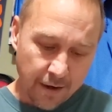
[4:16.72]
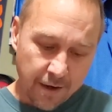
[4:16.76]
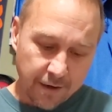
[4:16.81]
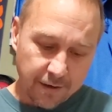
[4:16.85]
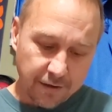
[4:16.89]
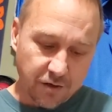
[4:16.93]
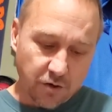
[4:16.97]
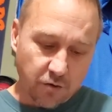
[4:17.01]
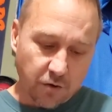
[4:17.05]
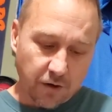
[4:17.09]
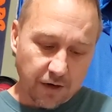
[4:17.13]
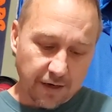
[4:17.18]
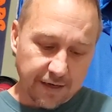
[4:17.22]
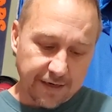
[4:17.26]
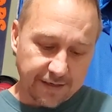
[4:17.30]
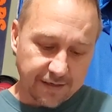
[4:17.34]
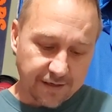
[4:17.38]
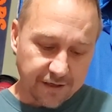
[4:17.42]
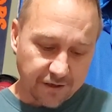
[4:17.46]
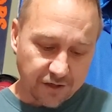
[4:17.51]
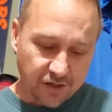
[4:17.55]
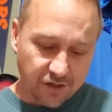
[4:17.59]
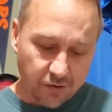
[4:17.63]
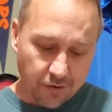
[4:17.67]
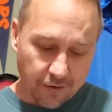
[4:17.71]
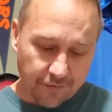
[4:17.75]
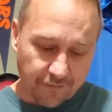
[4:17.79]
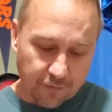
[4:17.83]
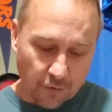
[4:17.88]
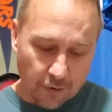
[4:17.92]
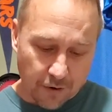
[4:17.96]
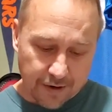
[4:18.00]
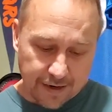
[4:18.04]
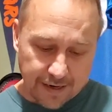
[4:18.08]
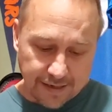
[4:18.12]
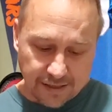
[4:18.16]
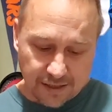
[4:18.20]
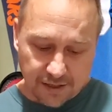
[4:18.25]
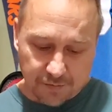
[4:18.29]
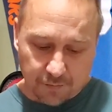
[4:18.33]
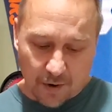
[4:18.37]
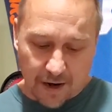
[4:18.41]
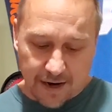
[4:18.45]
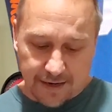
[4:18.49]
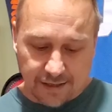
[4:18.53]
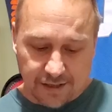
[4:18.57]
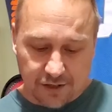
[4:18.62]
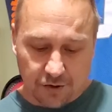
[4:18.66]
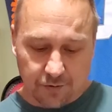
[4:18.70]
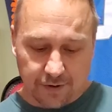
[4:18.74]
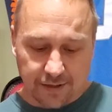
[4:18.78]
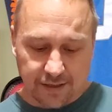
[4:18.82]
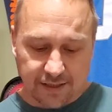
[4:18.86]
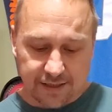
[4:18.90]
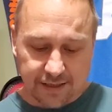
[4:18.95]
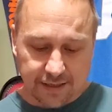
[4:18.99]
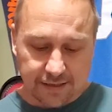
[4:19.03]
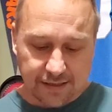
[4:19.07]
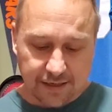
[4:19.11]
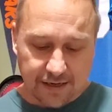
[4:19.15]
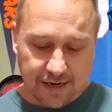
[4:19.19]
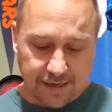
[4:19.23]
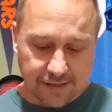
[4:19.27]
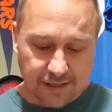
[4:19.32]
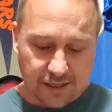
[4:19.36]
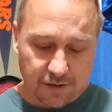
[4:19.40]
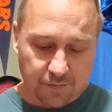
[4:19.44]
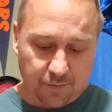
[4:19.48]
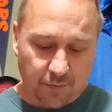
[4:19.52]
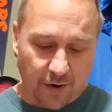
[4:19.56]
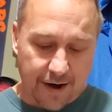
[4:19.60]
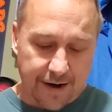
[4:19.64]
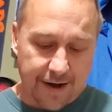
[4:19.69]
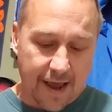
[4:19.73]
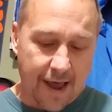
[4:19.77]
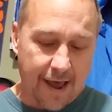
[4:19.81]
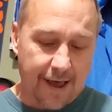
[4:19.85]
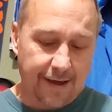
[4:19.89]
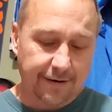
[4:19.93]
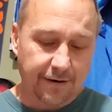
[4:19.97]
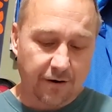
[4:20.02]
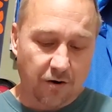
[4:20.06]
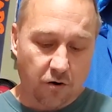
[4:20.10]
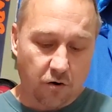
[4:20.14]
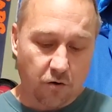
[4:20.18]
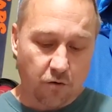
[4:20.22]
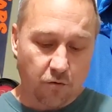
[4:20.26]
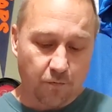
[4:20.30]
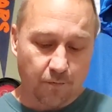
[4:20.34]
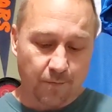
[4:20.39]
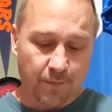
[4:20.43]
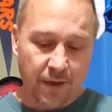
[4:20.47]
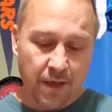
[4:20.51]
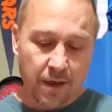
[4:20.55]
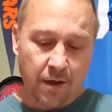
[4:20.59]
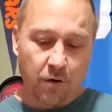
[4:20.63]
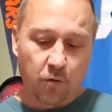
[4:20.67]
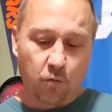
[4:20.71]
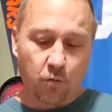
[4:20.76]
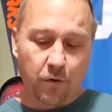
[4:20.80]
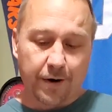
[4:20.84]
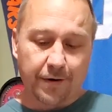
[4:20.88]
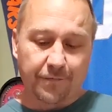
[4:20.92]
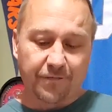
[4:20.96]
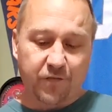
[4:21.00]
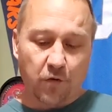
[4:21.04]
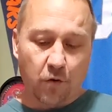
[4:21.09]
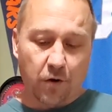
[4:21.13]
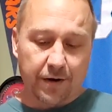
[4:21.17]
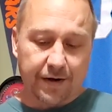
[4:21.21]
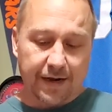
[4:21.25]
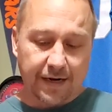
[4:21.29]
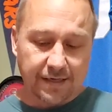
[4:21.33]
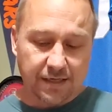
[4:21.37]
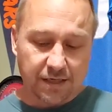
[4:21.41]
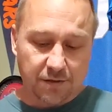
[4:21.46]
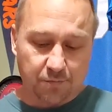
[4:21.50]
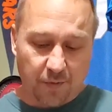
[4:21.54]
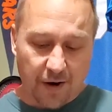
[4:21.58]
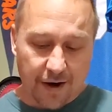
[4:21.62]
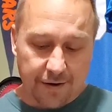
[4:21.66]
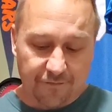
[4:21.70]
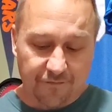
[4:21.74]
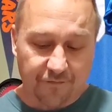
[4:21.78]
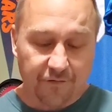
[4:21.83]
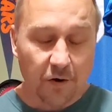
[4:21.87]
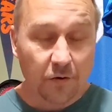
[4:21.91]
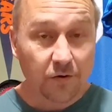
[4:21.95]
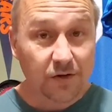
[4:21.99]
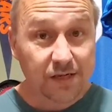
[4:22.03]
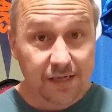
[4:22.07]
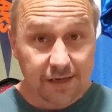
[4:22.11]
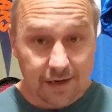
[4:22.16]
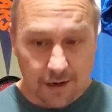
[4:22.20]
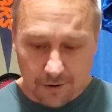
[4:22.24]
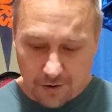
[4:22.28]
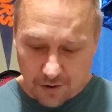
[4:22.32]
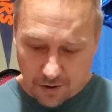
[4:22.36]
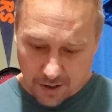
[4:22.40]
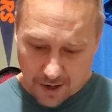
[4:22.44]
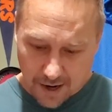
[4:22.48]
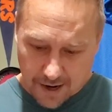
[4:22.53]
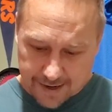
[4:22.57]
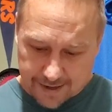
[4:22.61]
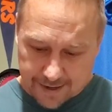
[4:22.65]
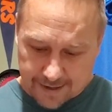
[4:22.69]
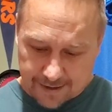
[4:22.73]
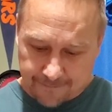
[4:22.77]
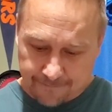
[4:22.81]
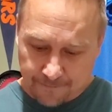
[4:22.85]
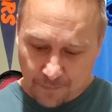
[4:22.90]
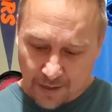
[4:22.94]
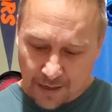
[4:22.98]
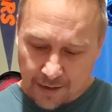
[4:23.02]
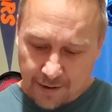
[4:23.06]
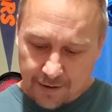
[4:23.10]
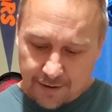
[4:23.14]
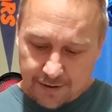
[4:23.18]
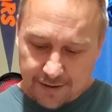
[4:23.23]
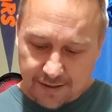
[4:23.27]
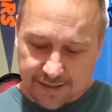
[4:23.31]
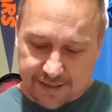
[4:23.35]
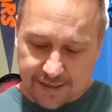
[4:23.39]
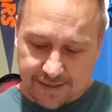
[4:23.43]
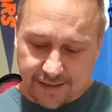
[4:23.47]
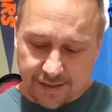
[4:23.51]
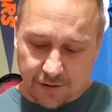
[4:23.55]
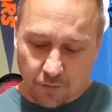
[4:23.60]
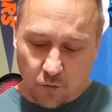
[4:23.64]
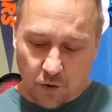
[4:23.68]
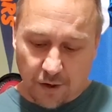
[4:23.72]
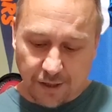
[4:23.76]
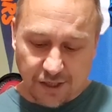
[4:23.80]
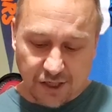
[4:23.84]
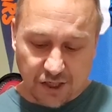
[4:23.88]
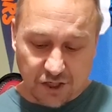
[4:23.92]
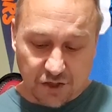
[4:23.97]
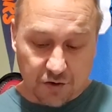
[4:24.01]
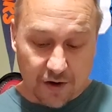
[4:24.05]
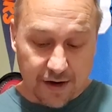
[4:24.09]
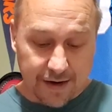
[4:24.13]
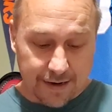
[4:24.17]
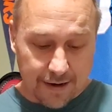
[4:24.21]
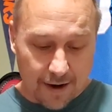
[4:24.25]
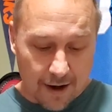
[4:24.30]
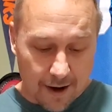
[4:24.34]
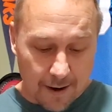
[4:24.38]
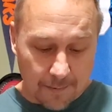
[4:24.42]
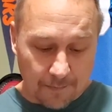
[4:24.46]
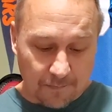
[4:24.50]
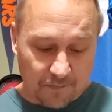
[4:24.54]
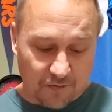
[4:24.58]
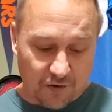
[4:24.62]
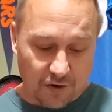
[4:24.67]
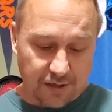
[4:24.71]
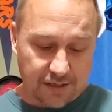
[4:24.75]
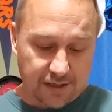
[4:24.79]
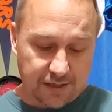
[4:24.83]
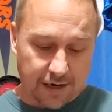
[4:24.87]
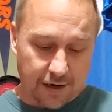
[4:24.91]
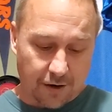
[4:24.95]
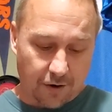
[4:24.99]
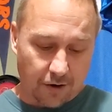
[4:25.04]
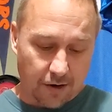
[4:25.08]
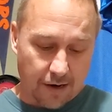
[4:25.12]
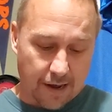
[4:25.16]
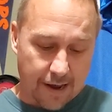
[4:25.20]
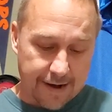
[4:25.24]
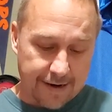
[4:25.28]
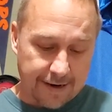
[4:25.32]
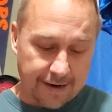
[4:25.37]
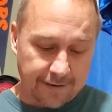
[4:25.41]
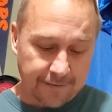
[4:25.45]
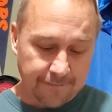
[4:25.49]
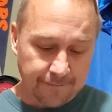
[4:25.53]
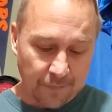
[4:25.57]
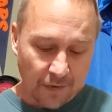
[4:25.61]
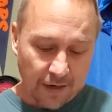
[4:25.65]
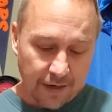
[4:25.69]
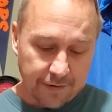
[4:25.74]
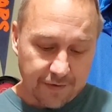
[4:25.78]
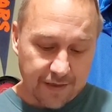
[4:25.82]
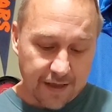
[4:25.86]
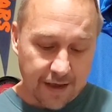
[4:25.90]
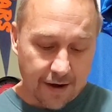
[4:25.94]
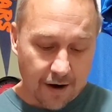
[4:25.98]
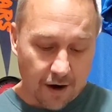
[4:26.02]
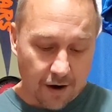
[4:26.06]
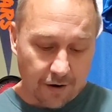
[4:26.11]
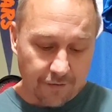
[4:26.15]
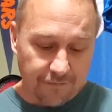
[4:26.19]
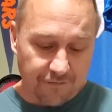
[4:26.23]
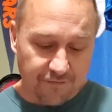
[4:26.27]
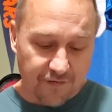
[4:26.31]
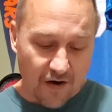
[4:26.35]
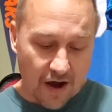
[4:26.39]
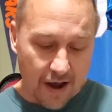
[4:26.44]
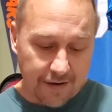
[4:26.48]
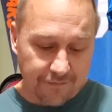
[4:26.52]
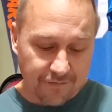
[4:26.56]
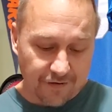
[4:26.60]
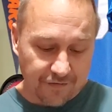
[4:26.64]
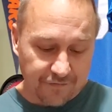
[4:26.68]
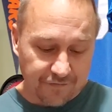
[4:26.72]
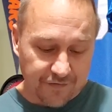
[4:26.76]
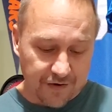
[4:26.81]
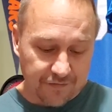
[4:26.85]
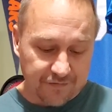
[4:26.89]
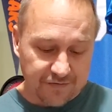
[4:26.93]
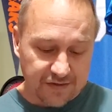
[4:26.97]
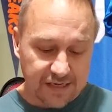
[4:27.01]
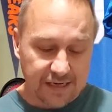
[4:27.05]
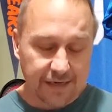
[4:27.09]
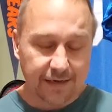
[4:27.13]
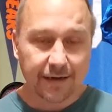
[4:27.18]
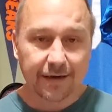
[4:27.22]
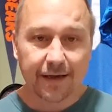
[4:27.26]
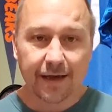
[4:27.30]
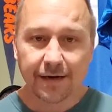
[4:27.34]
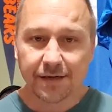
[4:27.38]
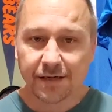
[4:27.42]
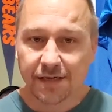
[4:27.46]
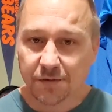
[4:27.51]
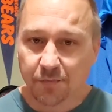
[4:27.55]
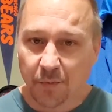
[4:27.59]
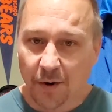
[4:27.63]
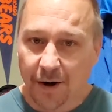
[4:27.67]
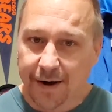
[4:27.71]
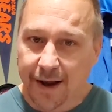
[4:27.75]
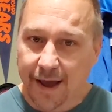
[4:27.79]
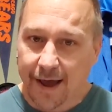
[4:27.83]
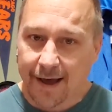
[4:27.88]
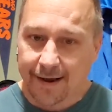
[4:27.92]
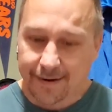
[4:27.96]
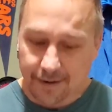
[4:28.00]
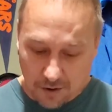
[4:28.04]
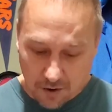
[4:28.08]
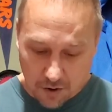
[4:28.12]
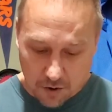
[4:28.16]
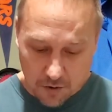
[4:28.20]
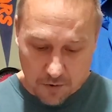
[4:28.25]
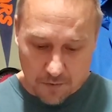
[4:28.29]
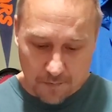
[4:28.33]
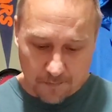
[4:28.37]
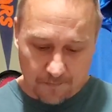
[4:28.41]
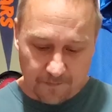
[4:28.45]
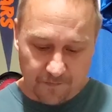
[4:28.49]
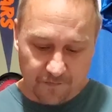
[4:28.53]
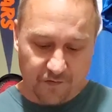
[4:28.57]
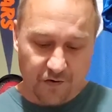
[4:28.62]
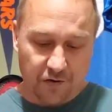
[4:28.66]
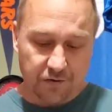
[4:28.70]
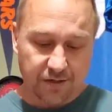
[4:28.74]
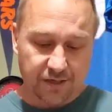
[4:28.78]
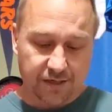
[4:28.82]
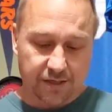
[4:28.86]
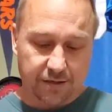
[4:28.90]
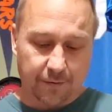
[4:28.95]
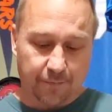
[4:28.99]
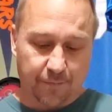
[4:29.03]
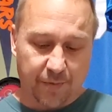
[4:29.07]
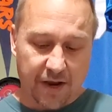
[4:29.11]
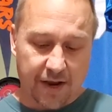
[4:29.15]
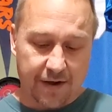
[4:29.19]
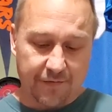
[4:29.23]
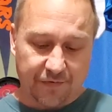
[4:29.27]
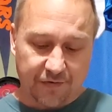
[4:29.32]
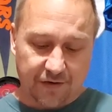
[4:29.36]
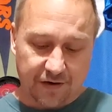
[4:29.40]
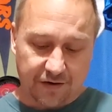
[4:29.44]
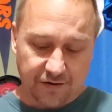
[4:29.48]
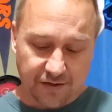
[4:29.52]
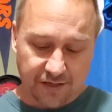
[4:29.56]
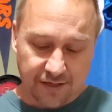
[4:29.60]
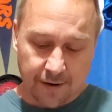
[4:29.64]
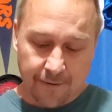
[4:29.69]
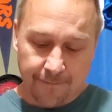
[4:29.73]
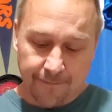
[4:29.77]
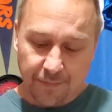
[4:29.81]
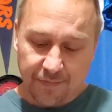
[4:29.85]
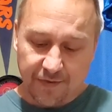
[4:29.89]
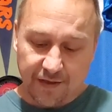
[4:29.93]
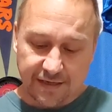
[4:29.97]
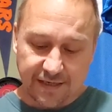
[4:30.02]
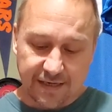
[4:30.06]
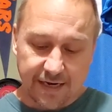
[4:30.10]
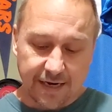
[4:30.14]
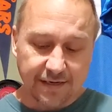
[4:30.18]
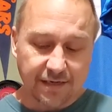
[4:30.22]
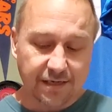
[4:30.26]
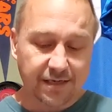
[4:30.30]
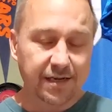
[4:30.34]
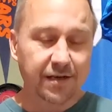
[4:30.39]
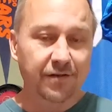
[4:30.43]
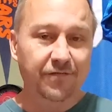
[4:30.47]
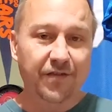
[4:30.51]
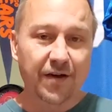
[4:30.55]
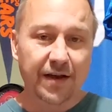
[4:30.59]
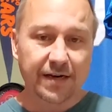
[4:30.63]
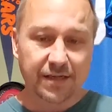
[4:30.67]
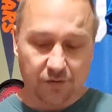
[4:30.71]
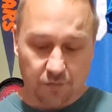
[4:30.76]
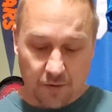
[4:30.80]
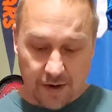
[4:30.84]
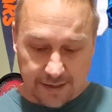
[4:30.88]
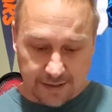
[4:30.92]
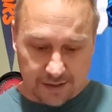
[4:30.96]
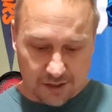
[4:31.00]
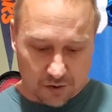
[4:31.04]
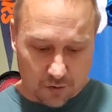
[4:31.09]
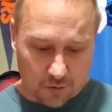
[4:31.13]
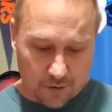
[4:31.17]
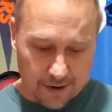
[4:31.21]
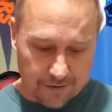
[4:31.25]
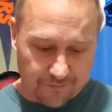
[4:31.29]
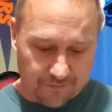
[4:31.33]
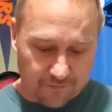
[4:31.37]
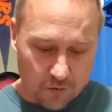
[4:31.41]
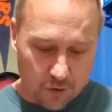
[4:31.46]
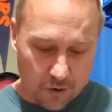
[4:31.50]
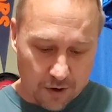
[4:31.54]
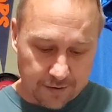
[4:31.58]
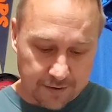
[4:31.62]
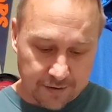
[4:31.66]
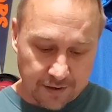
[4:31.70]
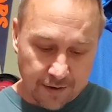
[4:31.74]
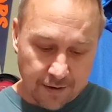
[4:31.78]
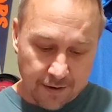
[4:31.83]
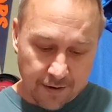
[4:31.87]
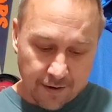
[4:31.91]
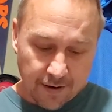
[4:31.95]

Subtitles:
New Orleans, they're 2-4 against spread, 2-6 against spread at home. 1-4 against spread versus Carolina, 6-1 straight up versus Carolina. They are 5-15 against spread at home versus the Panthers. The Saints defense ranks 24th.